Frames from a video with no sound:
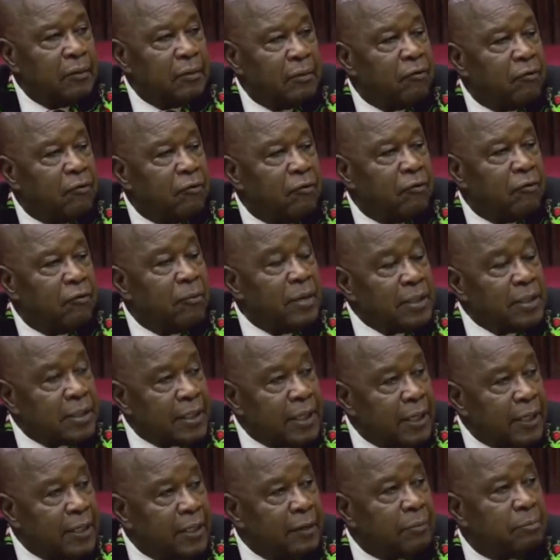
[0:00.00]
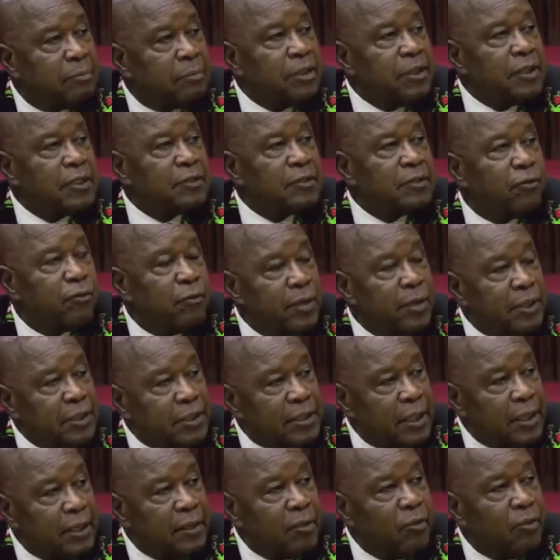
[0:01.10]
for maintaining peace, for
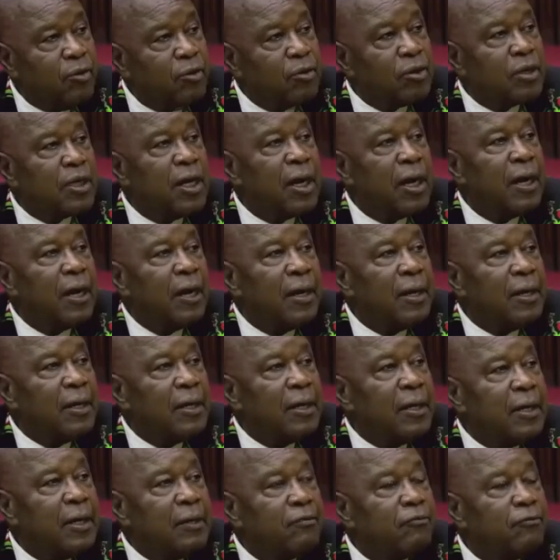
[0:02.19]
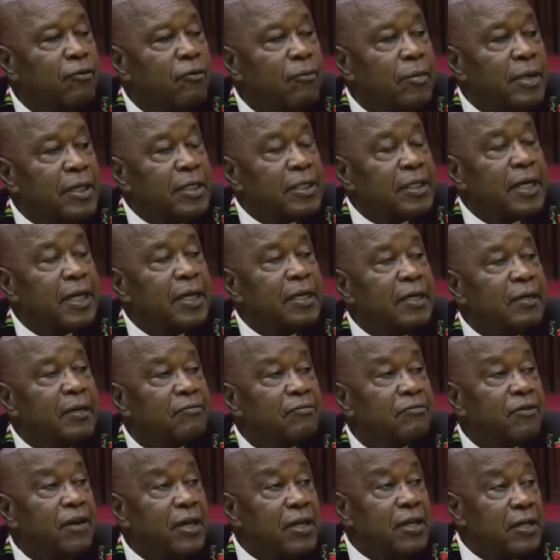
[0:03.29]
maintaining order, and for maintaining
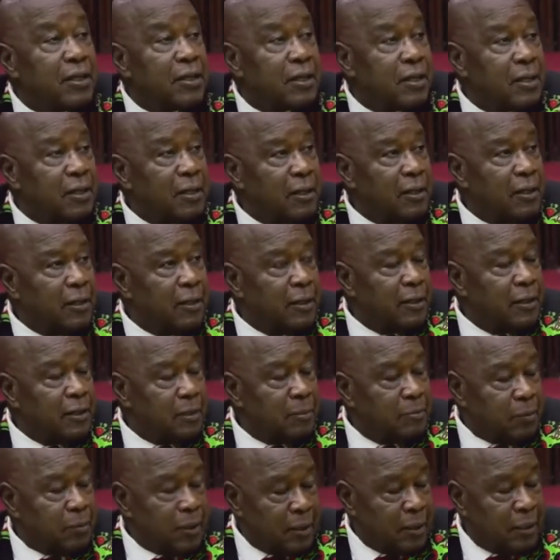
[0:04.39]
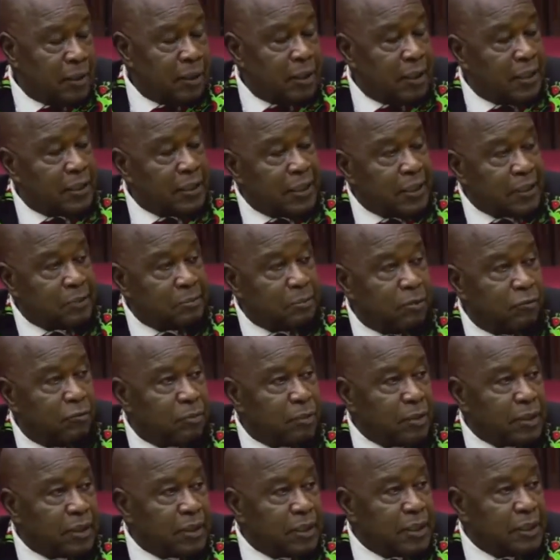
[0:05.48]
faith in the leadership of
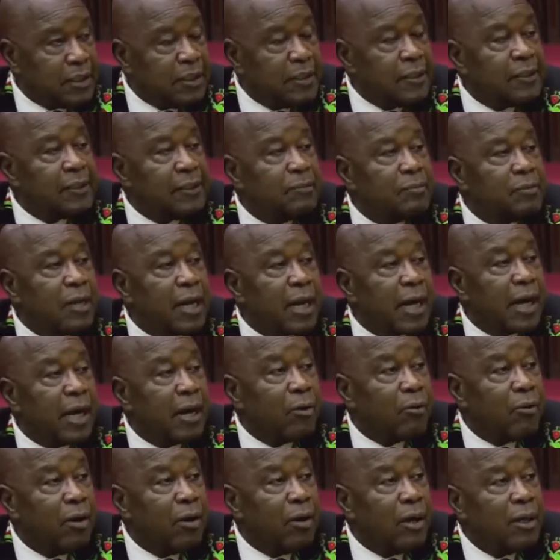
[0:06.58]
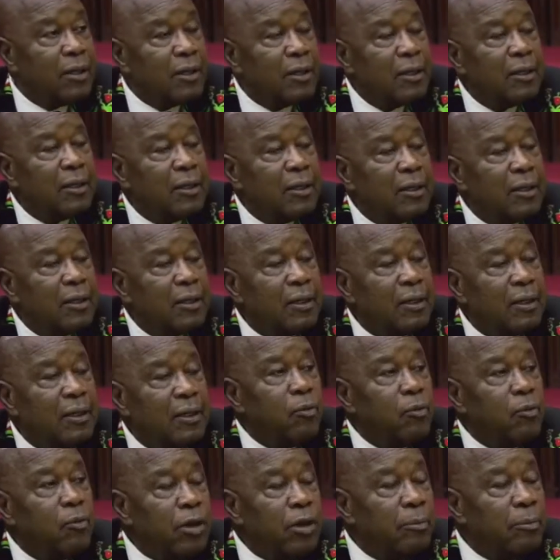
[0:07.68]
President Cde Mutsvangwa, but
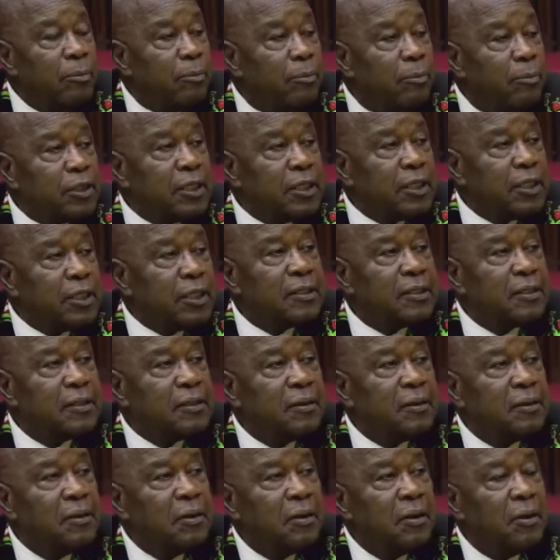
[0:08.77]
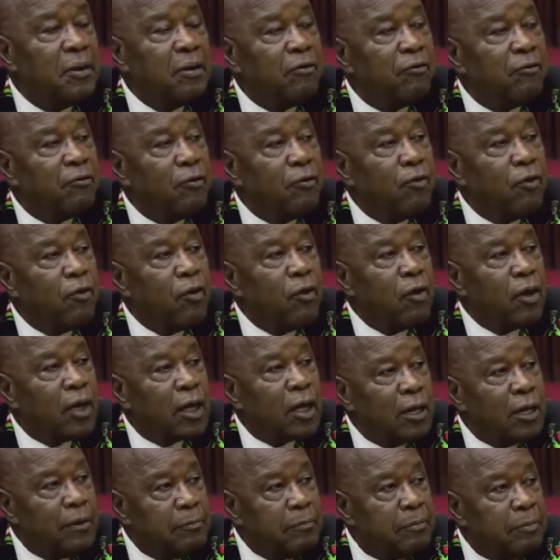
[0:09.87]
more important, for
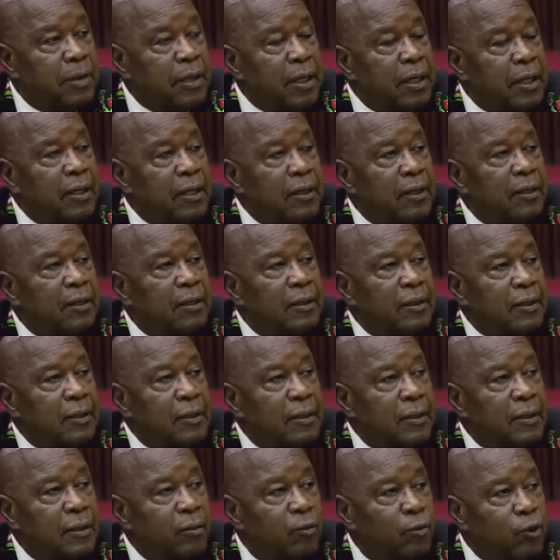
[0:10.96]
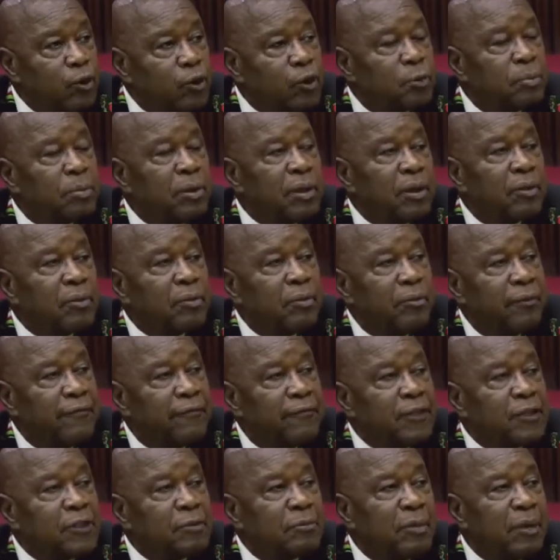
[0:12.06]
keeping the gospel of
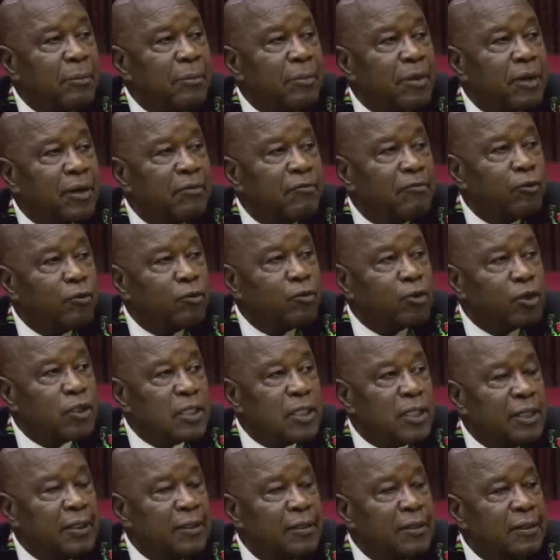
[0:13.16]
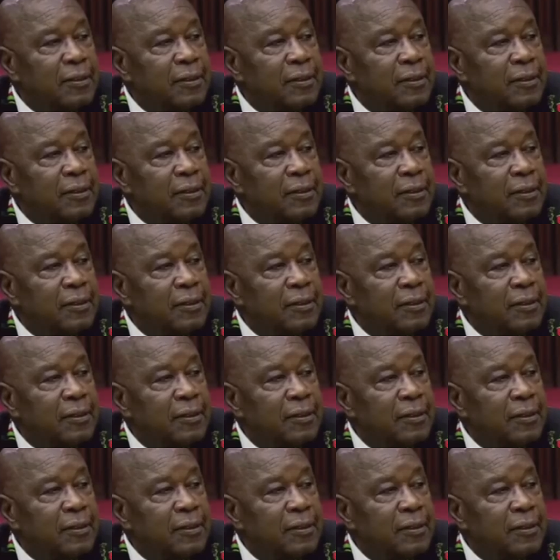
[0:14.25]
the Zimbabwe revolution